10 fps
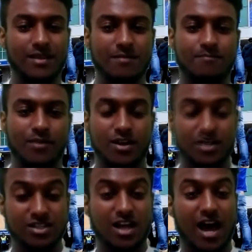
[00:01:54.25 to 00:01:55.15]

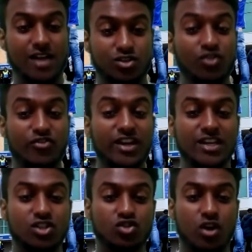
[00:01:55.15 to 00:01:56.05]
but I do think he
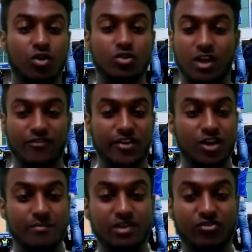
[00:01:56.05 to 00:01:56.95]
struggled. I think your
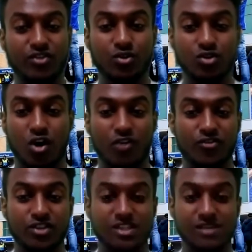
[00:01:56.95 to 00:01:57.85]
midfield
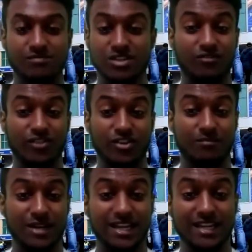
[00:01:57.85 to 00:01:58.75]
offered him something
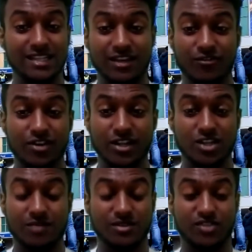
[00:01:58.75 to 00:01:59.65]
completely different in
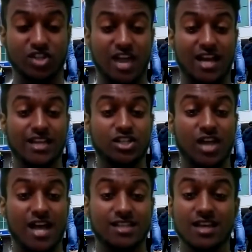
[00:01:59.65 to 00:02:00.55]
terms of a challenge.
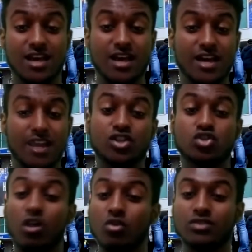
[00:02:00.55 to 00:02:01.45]
And he
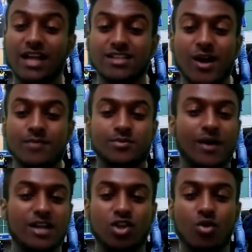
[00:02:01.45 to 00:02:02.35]
struggled at times, but
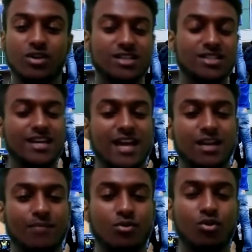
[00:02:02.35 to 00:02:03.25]
I don't want to say he
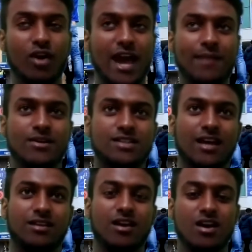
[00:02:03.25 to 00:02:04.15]
poor game because I
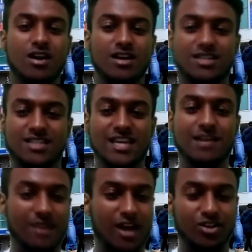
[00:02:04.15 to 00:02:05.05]
see him
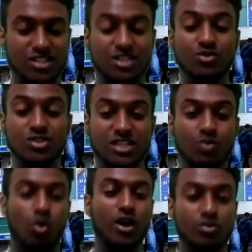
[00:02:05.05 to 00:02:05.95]
and I could still see
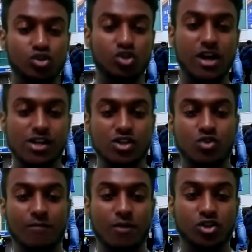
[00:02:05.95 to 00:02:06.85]
what he was trying to do at
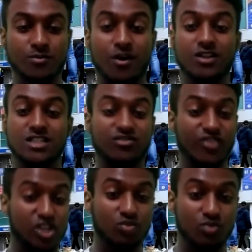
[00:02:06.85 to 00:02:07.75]
most parts. His
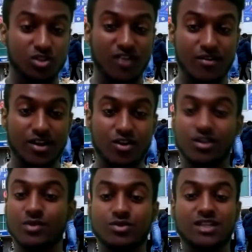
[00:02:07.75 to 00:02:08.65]
vision was very good. He
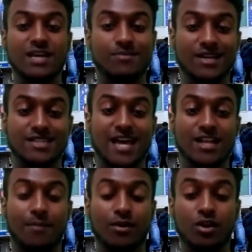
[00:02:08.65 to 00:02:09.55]
was keeping his head
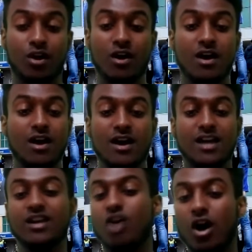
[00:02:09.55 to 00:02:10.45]
up a lot. He
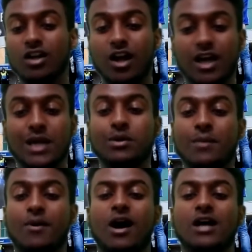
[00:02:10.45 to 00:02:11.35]
got unlucky with the
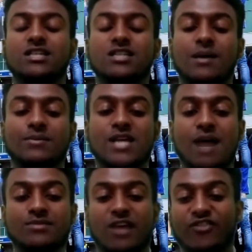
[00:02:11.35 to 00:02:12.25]
passes
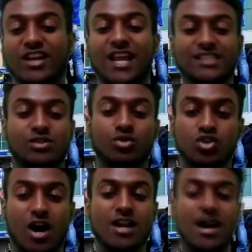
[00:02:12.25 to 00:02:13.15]
sometimes. I think Leicester were
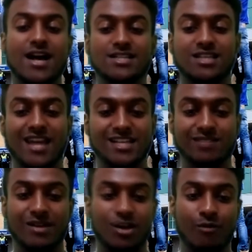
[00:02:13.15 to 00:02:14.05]
trying to isolate him
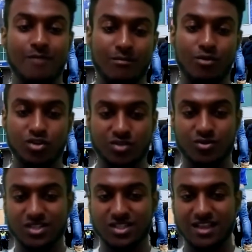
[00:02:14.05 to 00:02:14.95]
a little bit more
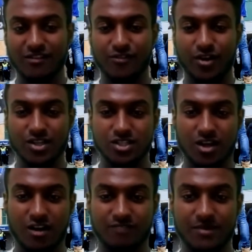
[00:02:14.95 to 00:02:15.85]
towards the end of the first
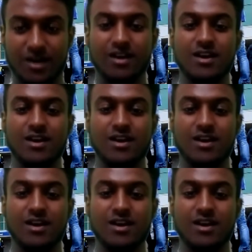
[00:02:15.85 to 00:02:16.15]
half. But